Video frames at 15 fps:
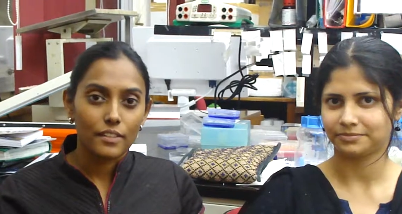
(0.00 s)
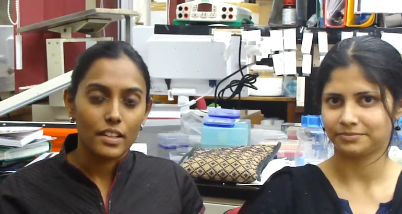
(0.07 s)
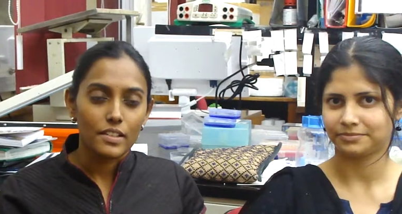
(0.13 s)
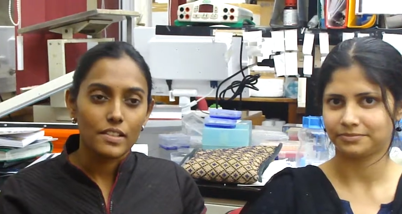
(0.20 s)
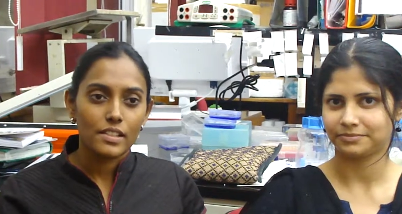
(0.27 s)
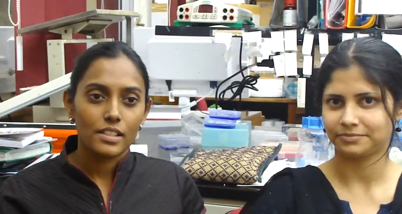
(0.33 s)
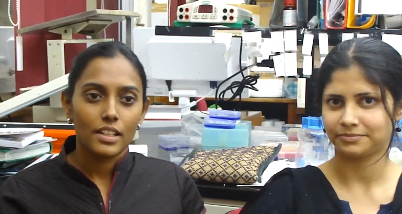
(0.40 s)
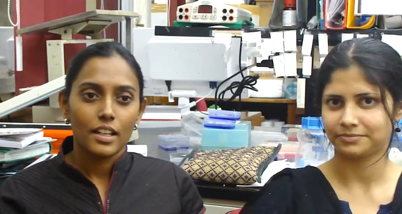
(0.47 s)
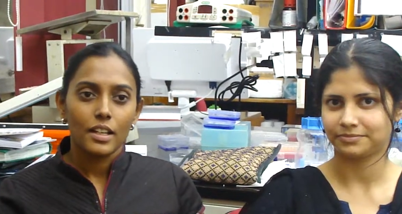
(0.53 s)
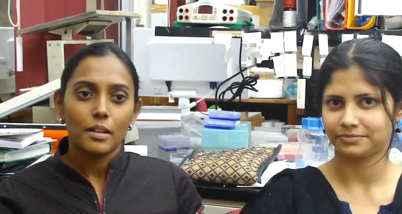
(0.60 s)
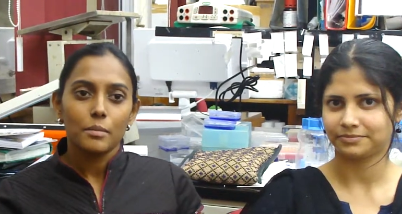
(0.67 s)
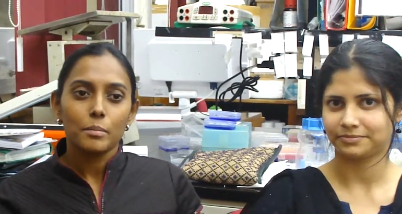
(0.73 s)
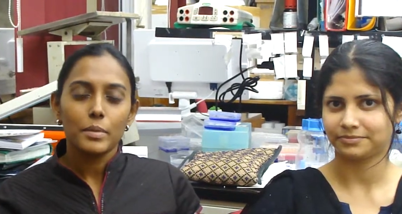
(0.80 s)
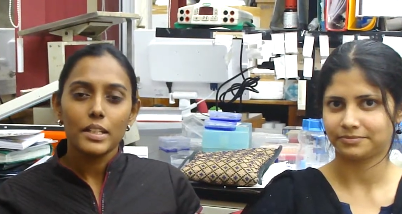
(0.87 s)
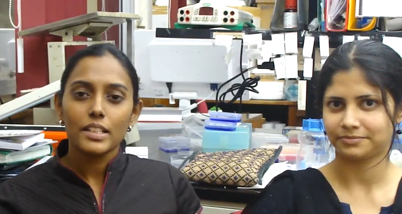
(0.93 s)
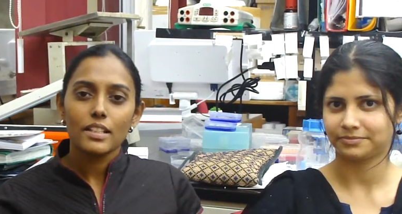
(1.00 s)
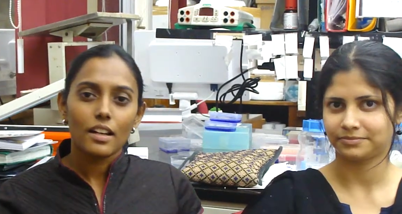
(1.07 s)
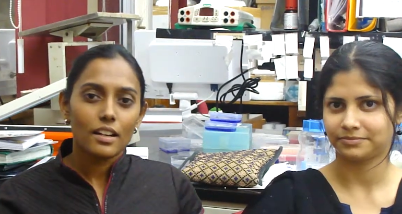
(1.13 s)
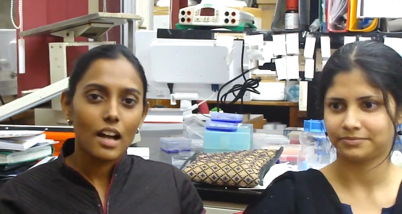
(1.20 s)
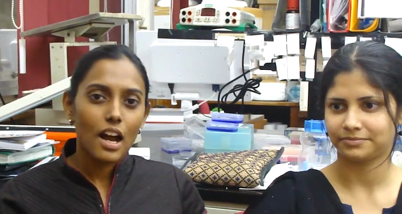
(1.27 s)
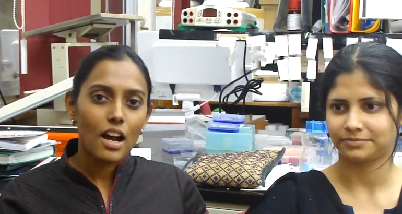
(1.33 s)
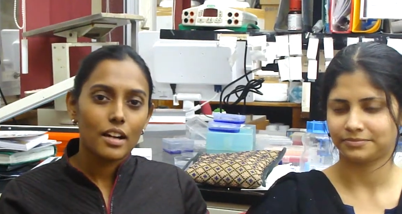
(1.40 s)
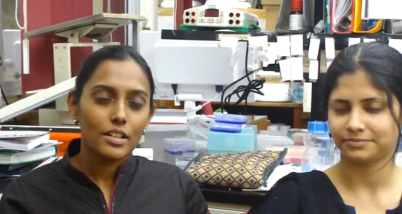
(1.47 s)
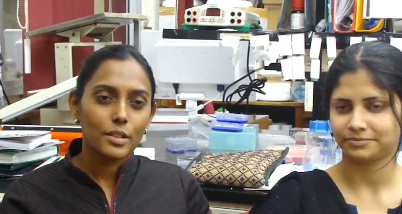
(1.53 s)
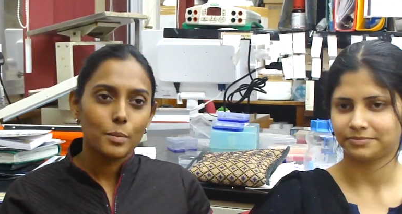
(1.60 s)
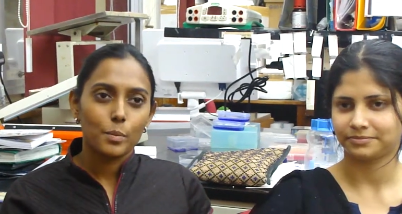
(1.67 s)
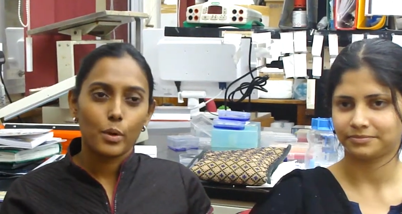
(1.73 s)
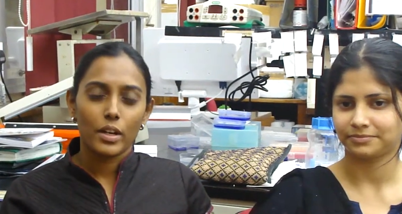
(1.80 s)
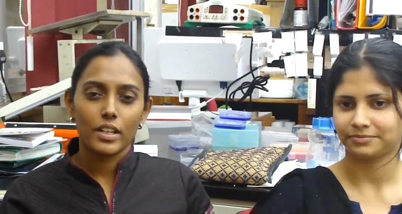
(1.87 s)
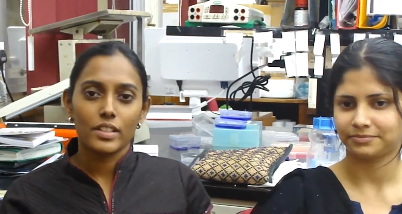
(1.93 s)
Speaker 1: ways. Be it our art,
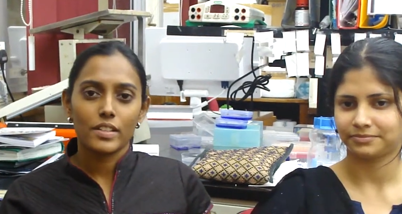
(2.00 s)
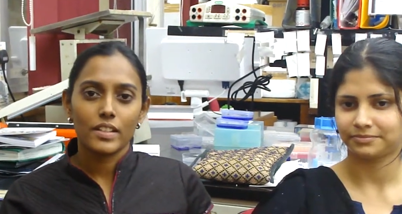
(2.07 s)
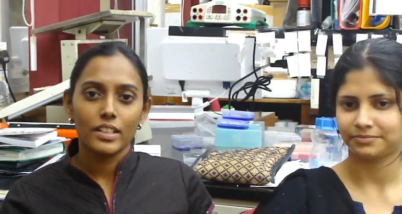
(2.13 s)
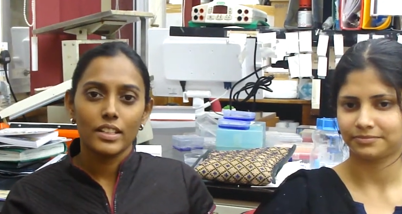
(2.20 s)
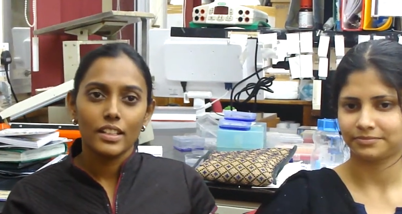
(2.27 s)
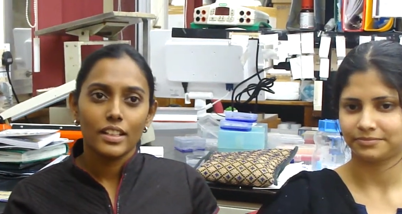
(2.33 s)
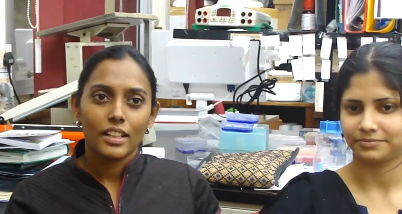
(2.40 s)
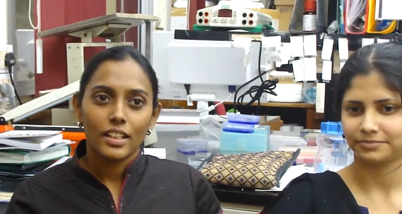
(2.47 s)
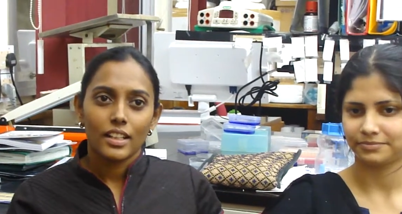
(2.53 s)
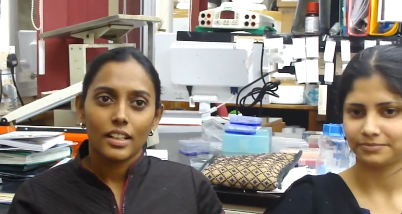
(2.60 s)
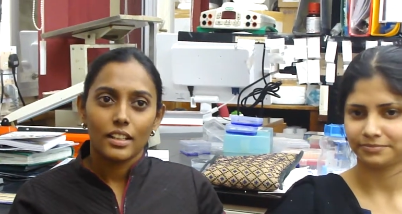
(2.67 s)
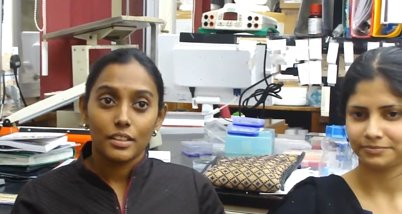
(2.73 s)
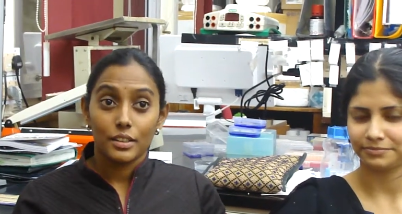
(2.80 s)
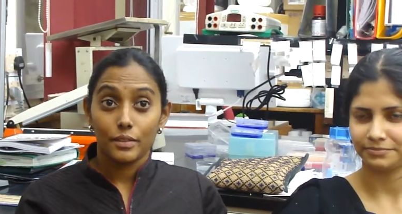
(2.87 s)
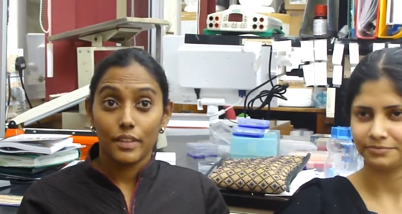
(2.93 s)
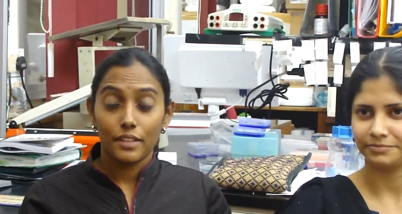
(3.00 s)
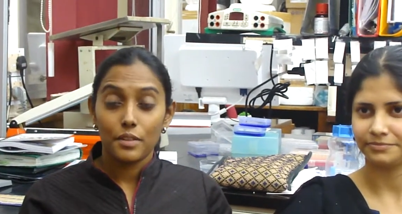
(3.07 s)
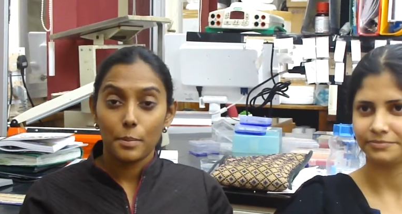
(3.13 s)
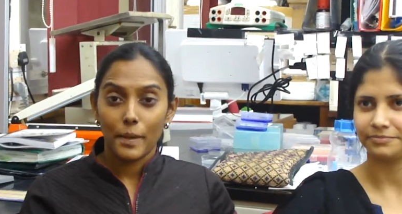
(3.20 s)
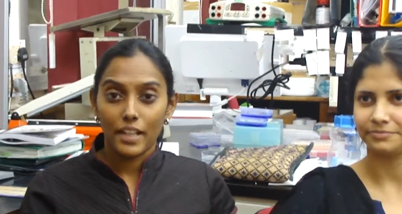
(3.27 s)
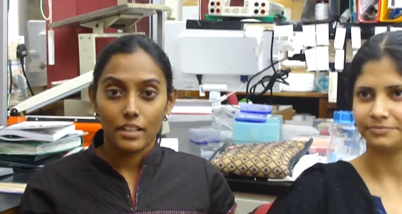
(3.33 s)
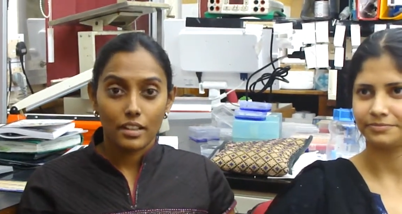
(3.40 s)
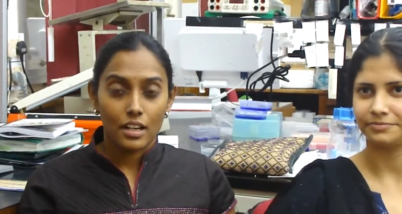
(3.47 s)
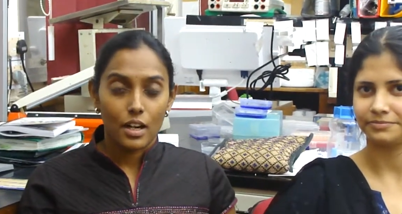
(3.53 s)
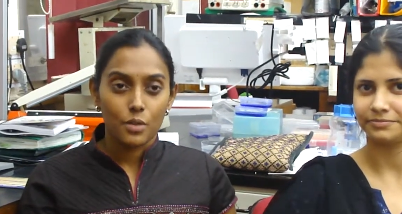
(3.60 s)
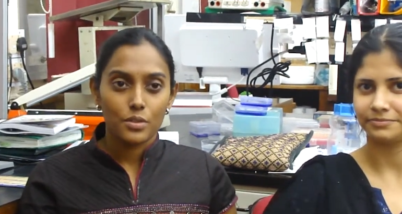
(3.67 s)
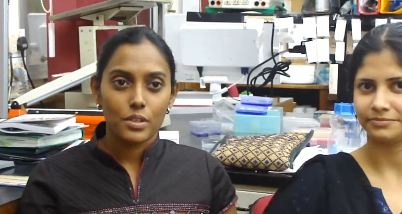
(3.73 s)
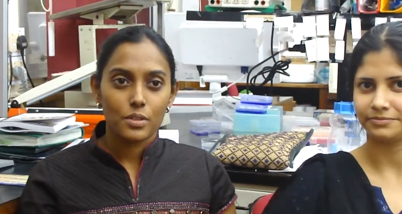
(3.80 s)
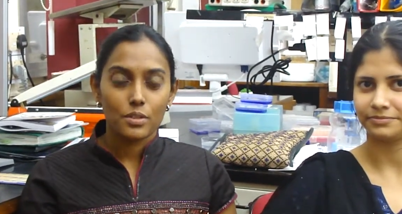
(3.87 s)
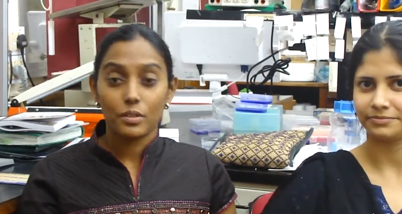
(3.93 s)
poetry, uh, the way we paint our
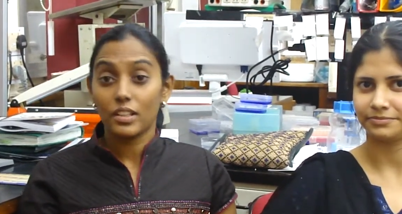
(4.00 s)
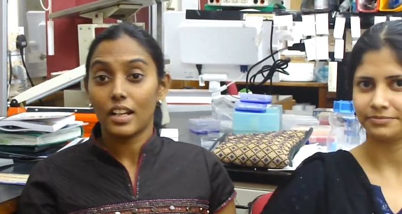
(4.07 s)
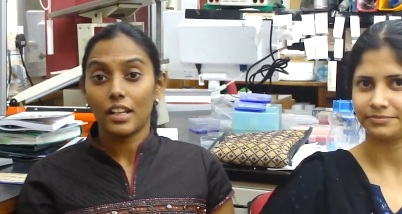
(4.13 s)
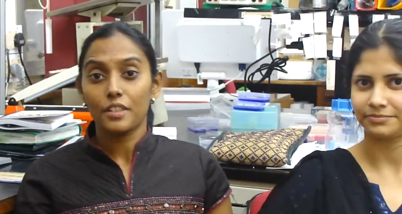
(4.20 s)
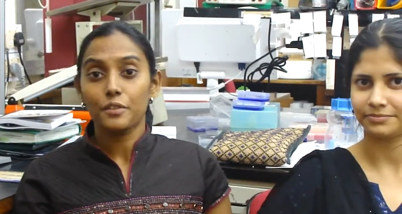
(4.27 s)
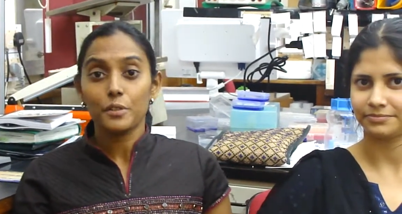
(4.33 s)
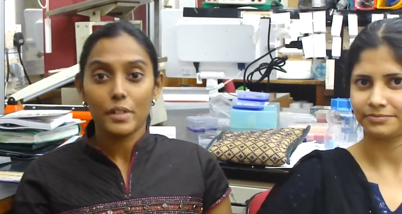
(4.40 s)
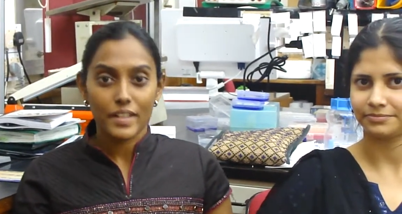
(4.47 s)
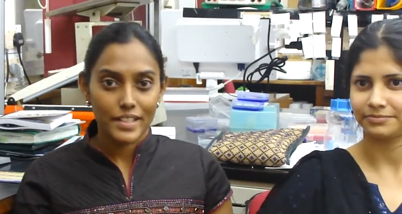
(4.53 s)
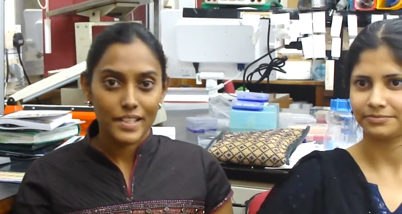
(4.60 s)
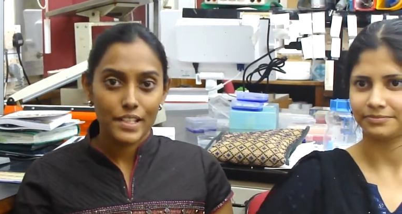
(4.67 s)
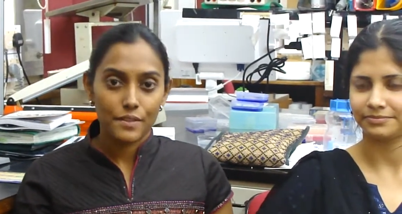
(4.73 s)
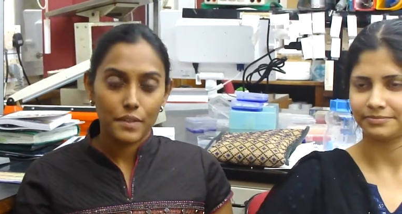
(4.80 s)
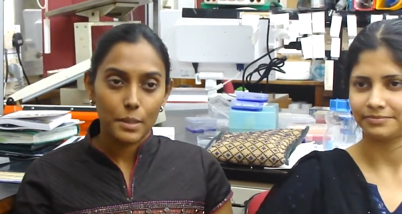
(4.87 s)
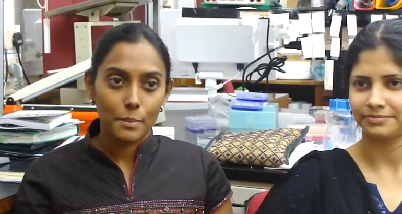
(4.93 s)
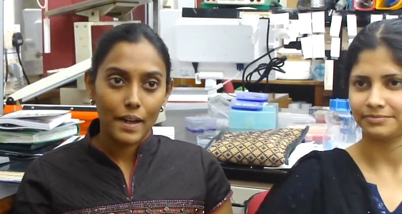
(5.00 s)
houses, the colorful dresses we